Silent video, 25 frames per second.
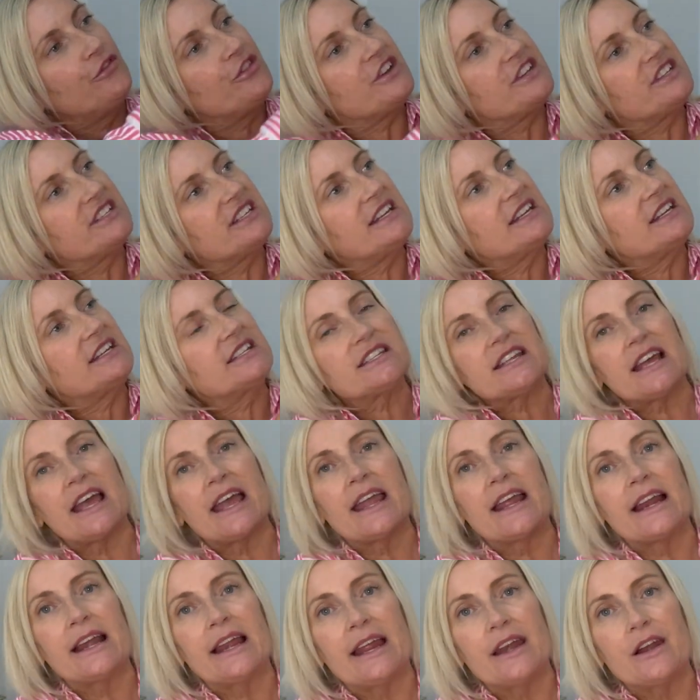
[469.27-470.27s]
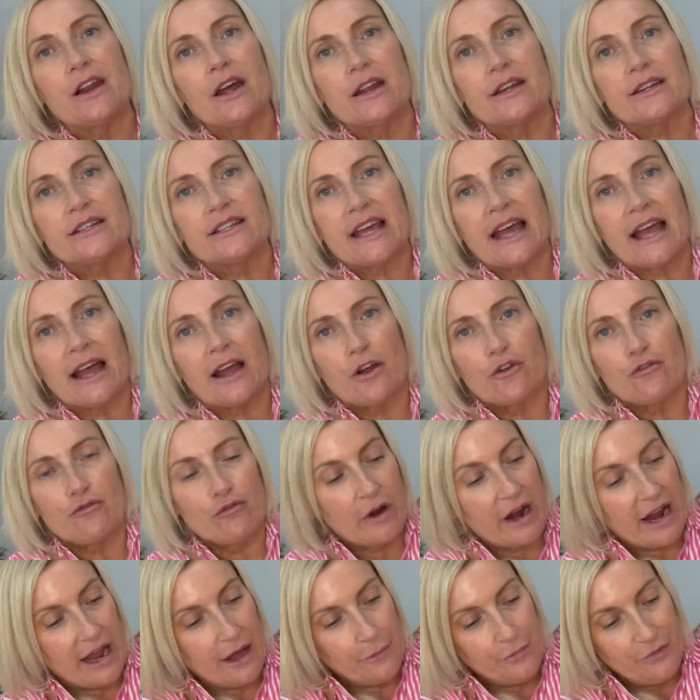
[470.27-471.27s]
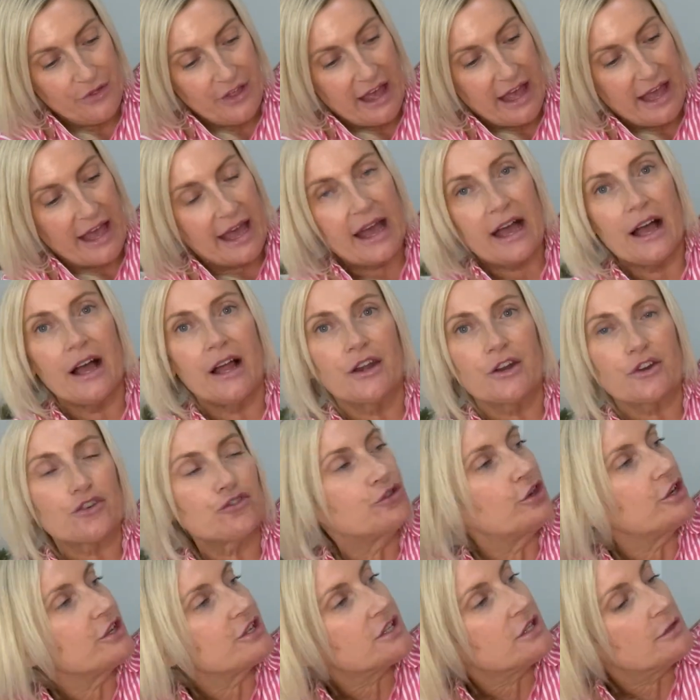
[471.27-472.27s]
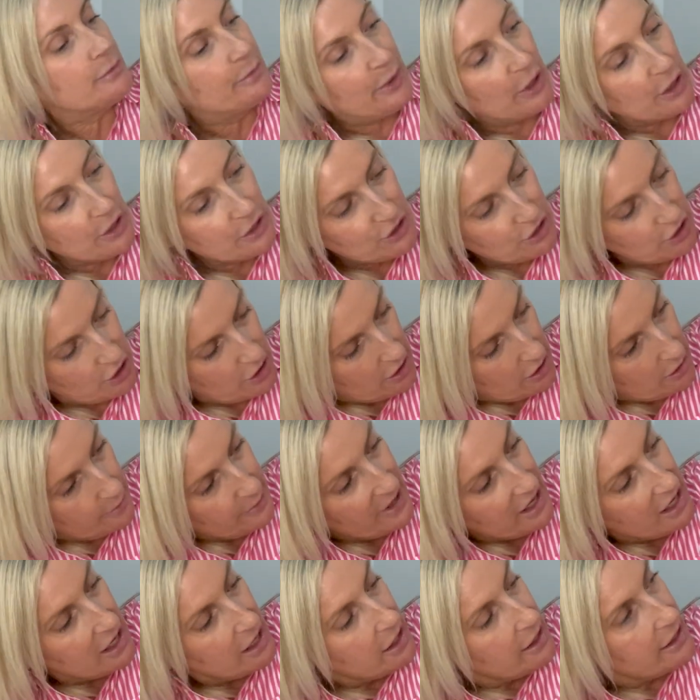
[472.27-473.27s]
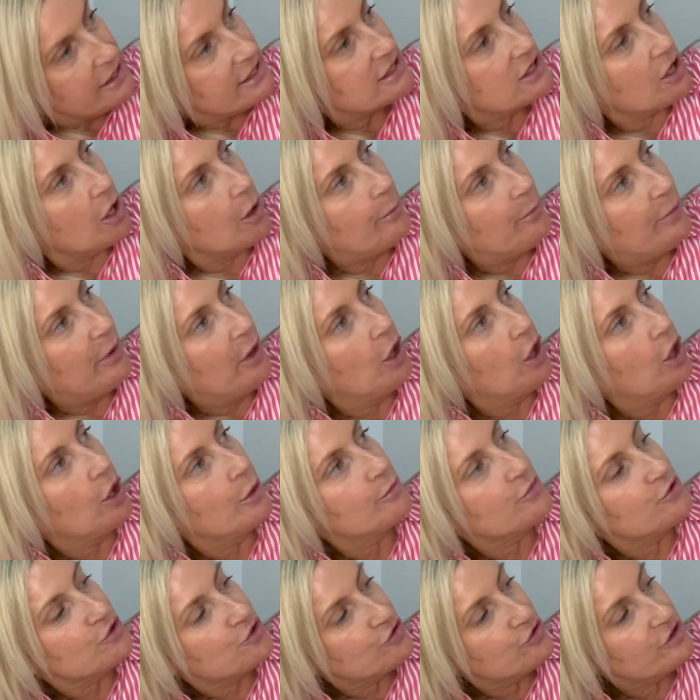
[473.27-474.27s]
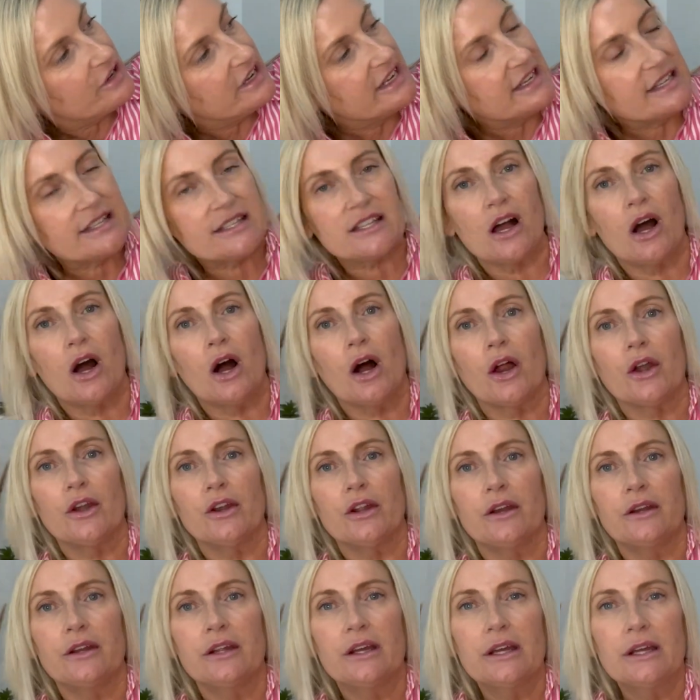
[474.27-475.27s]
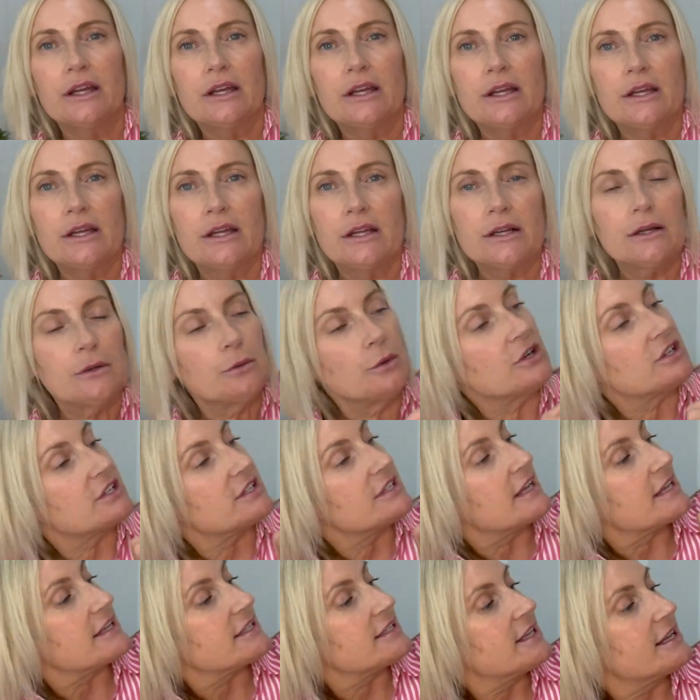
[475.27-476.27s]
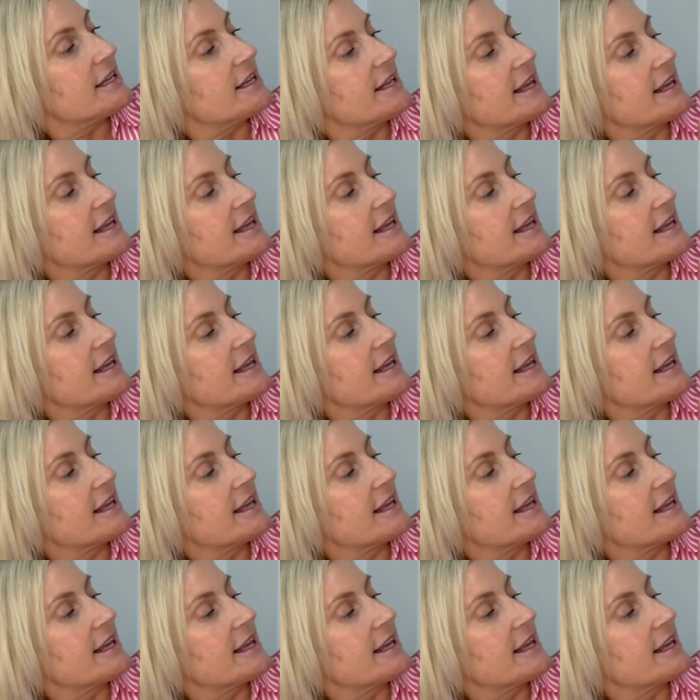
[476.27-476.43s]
the detailing down around there and across the bottom, and it's got palm trees on, and what does that say,